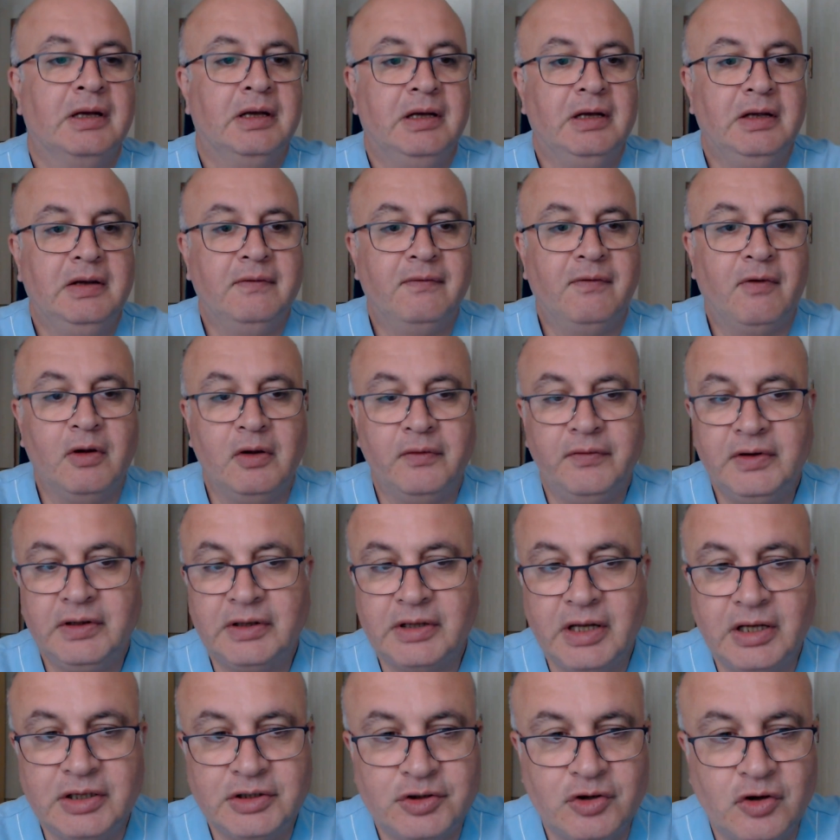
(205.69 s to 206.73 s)
involving
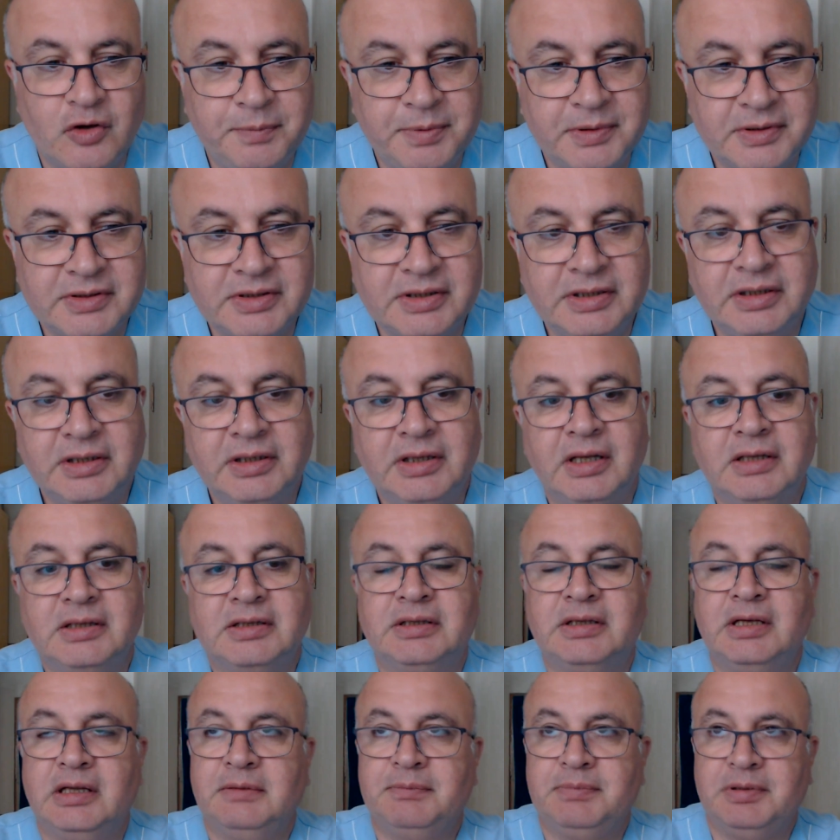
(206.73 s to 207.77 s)
angioplasty and
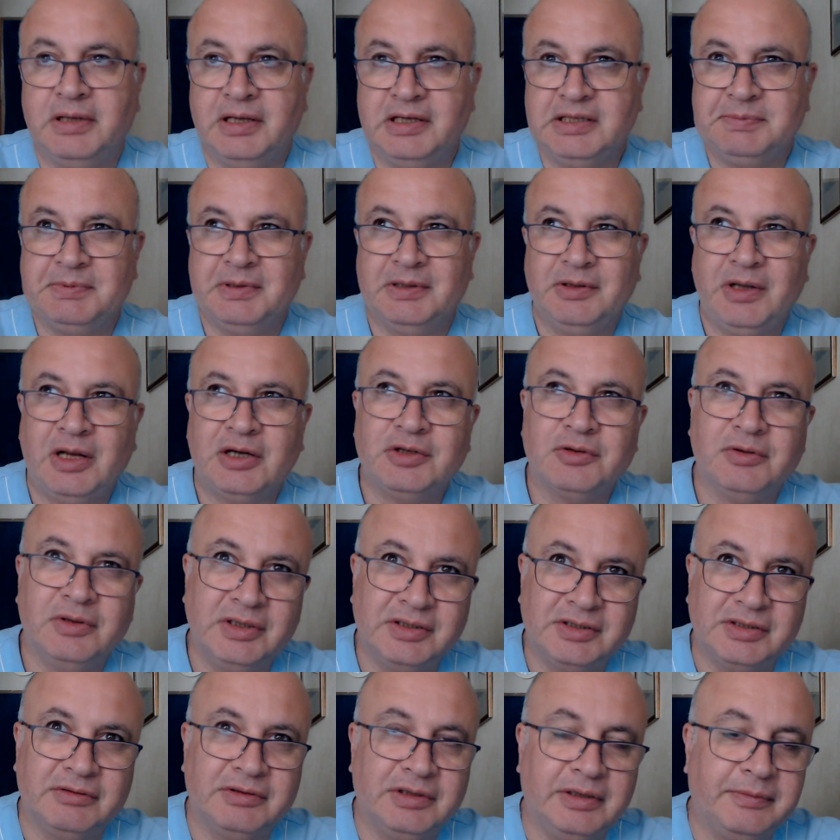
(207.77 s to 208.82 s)
stent placement. Actually,
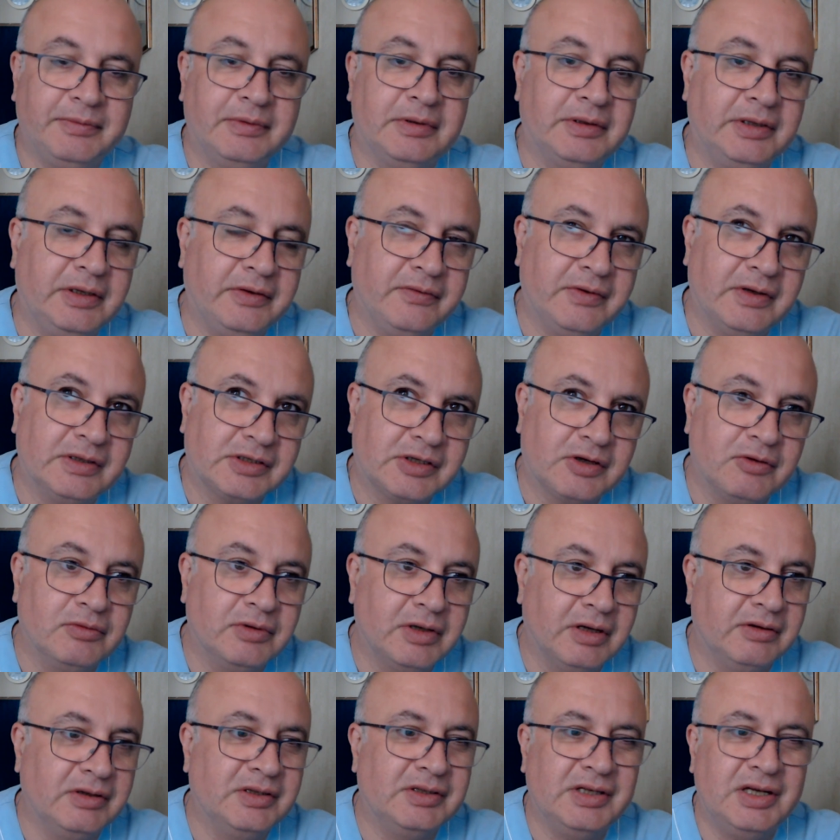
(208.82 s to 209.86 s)
it's a
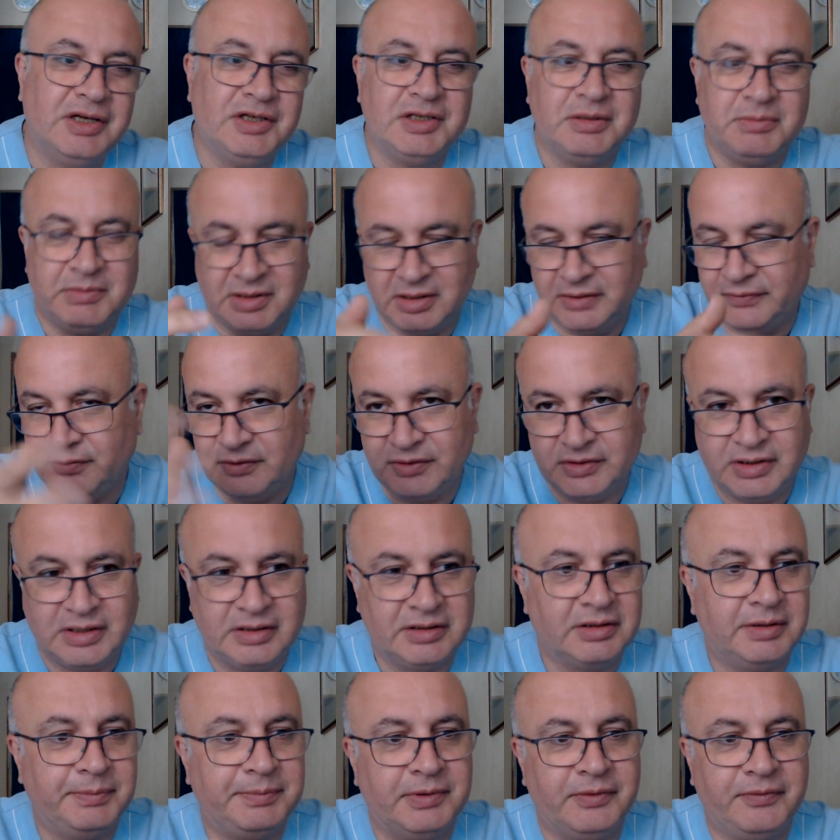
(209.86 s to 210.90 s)
revascularization, but if you
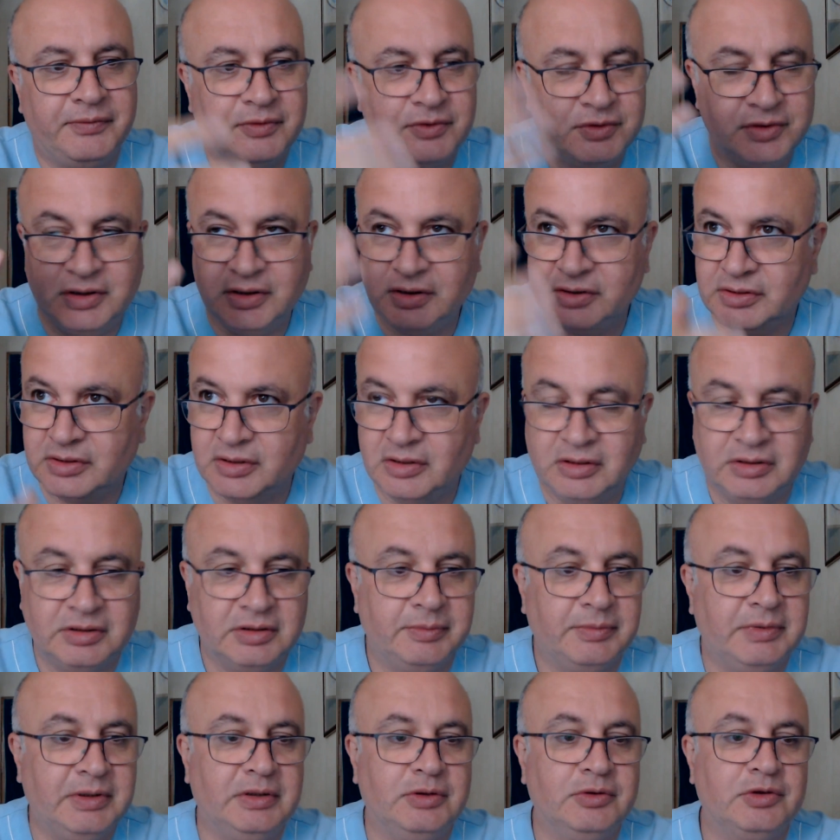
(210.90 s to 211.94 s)
said reperfusion, it's not
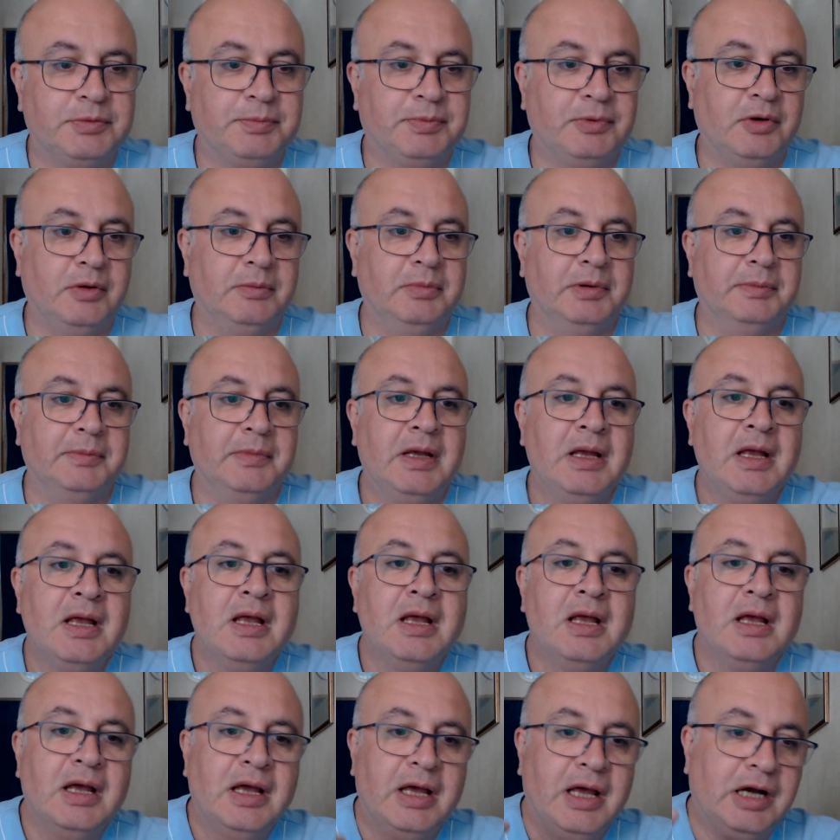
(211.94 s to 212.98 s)
a huge problem.
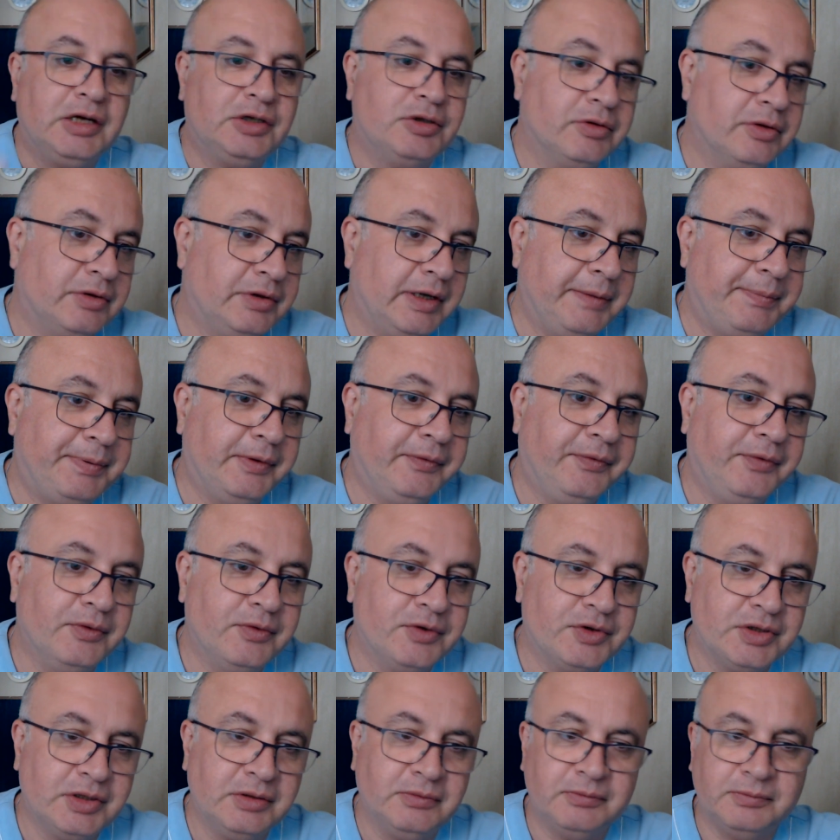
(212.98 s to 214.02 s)
Actually,
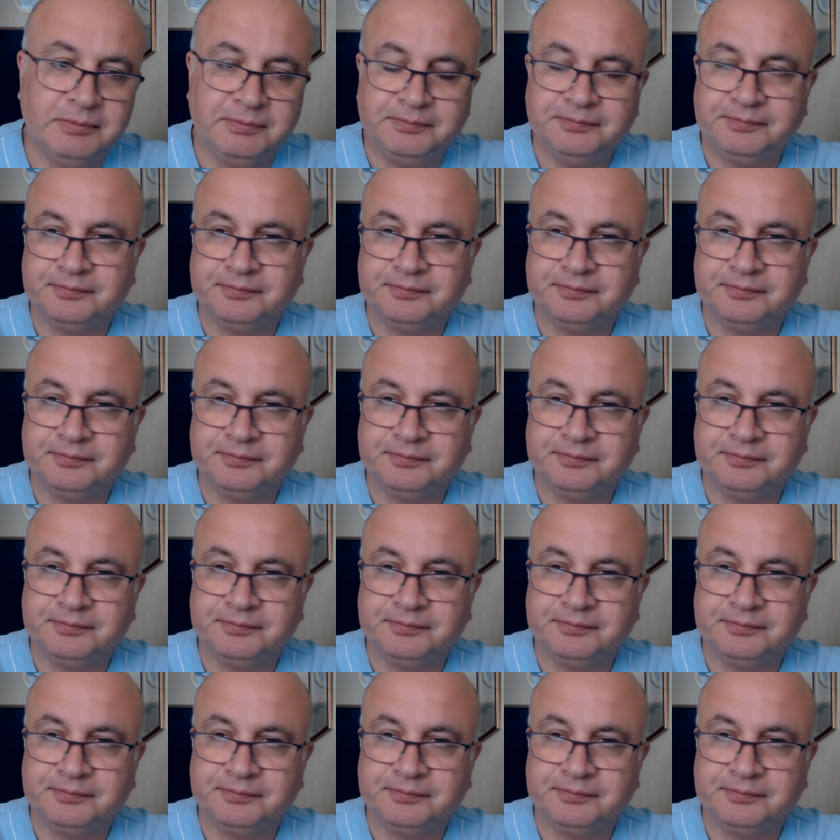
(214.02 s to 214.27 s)
reperfusion